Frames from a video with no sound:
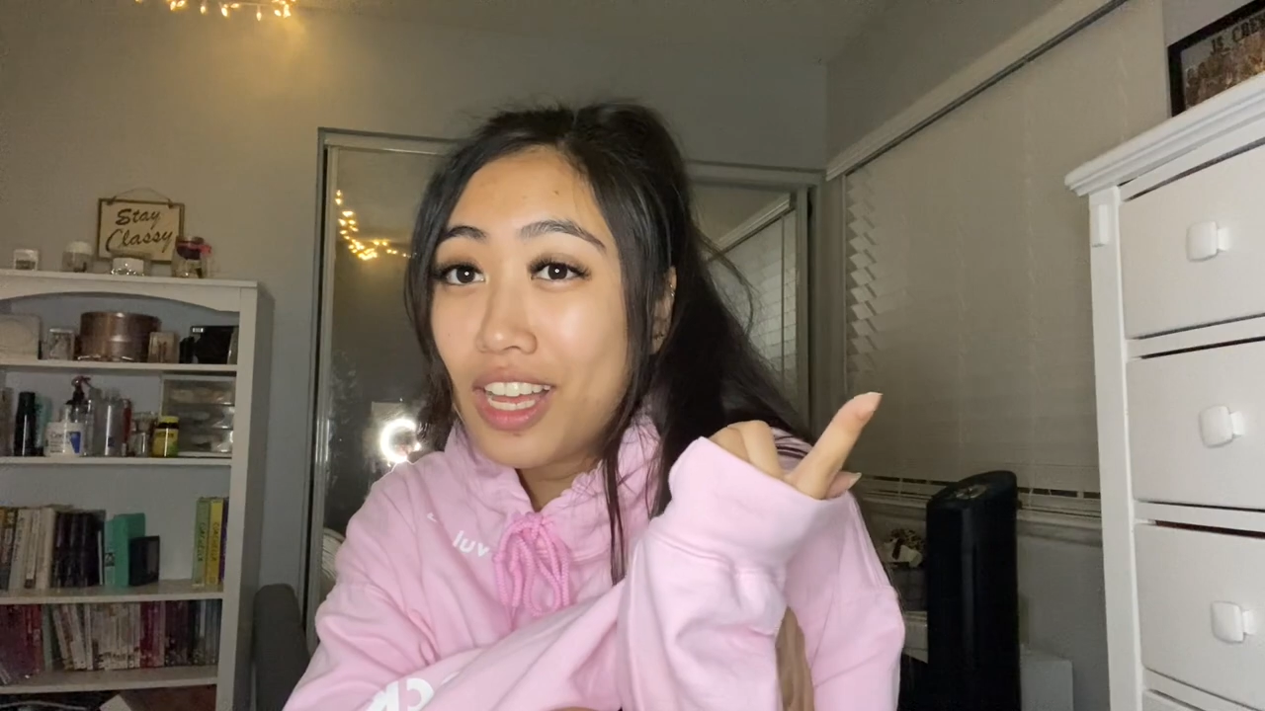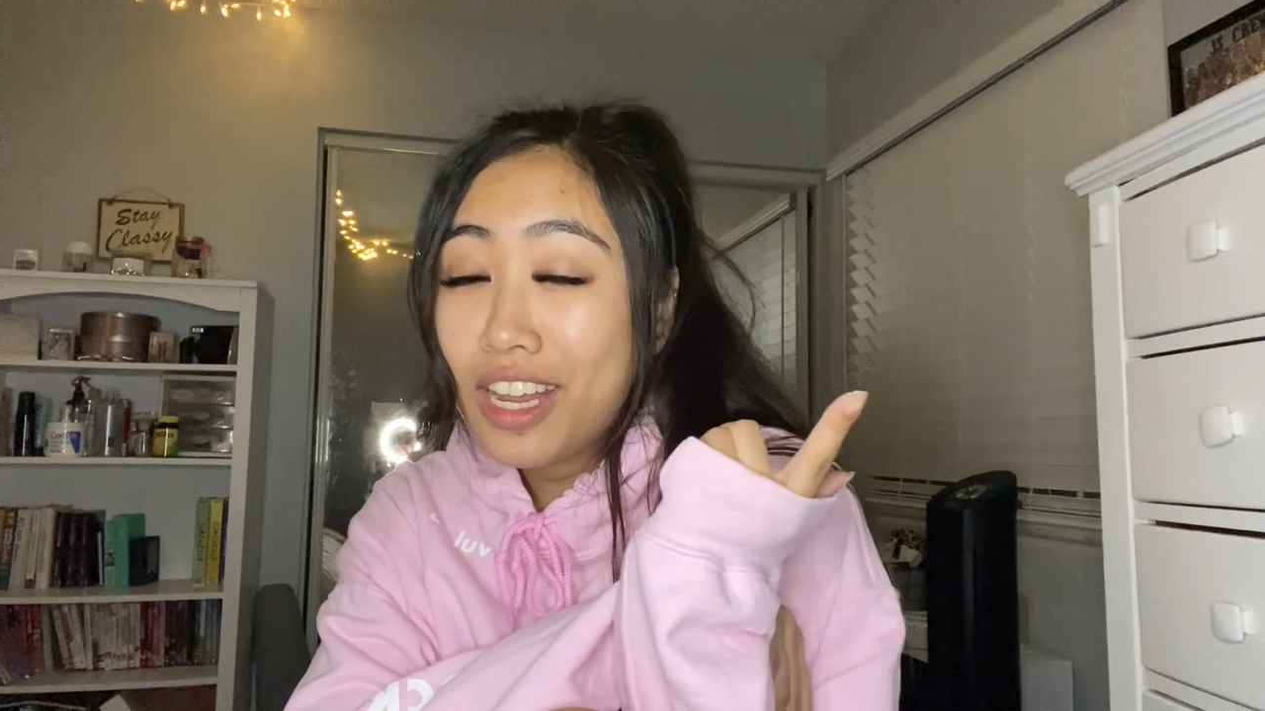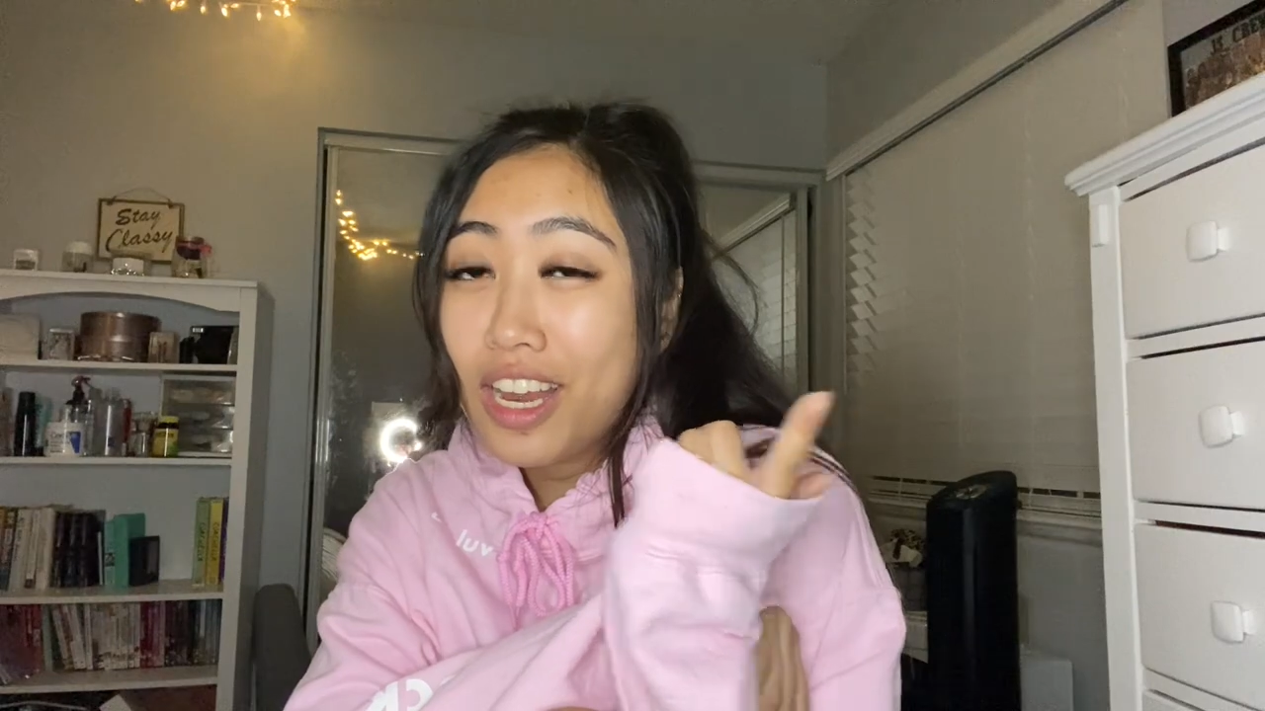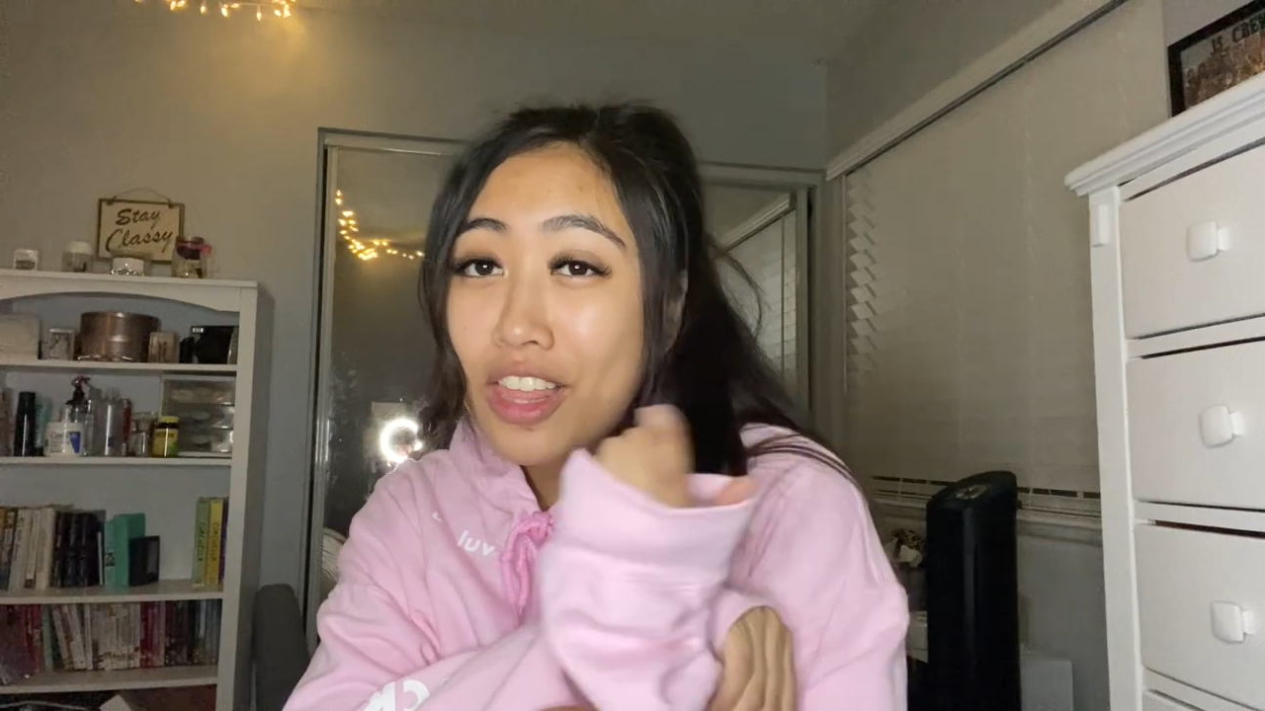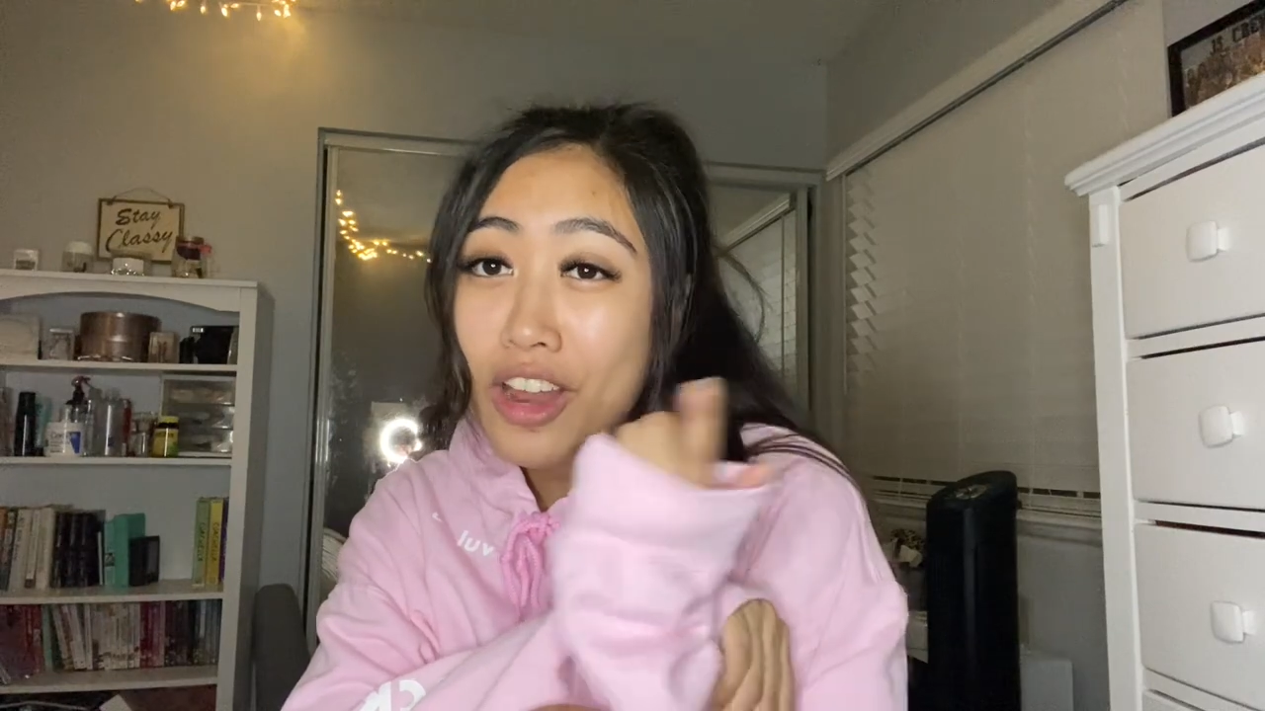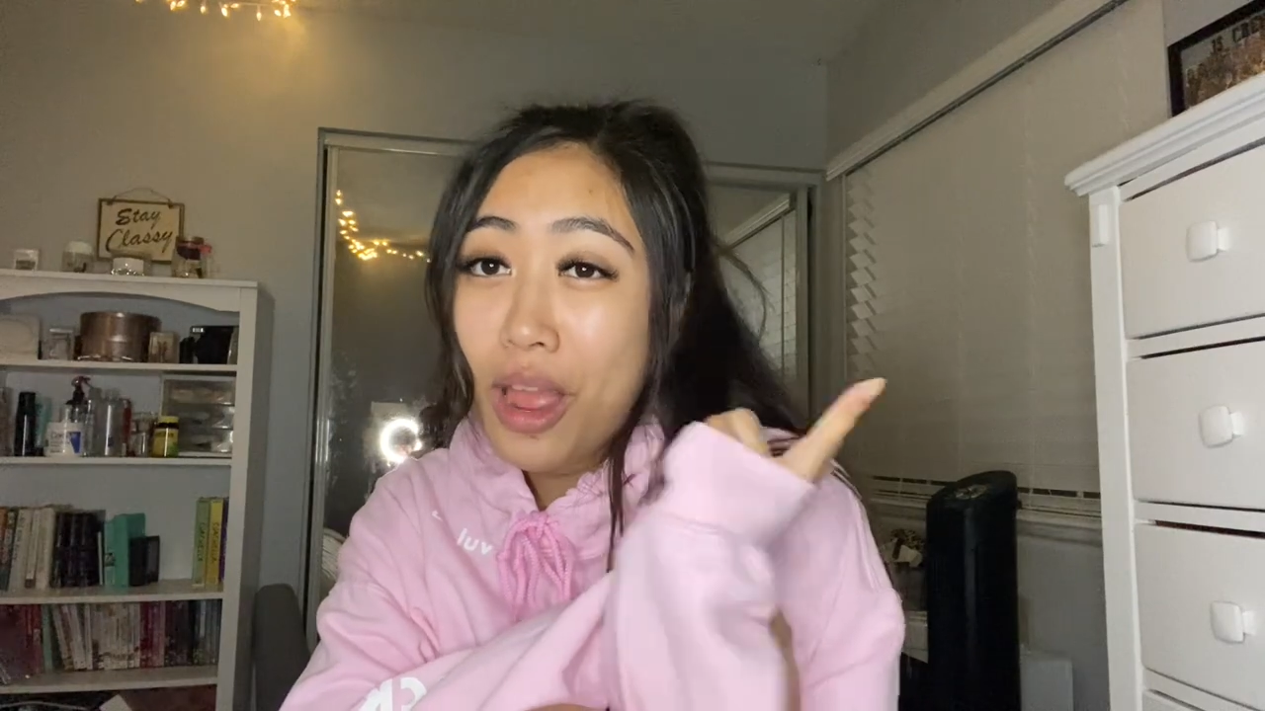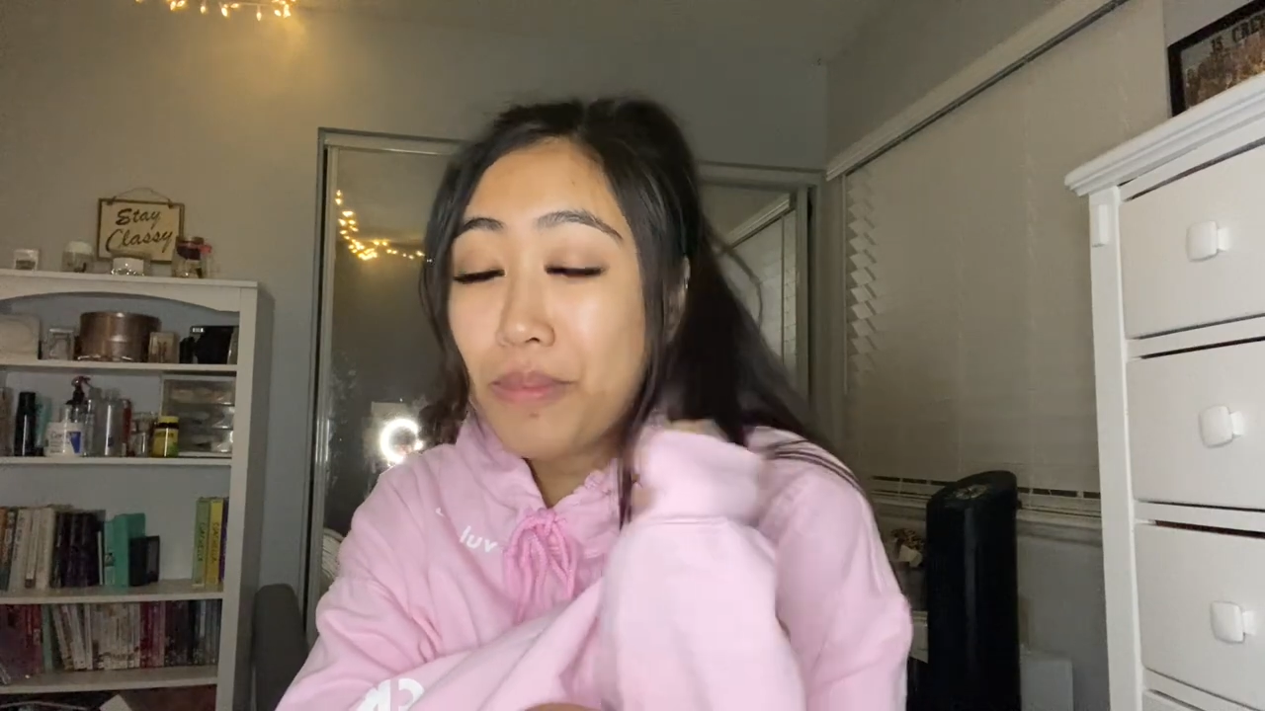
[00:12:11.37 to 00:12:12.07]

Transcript: another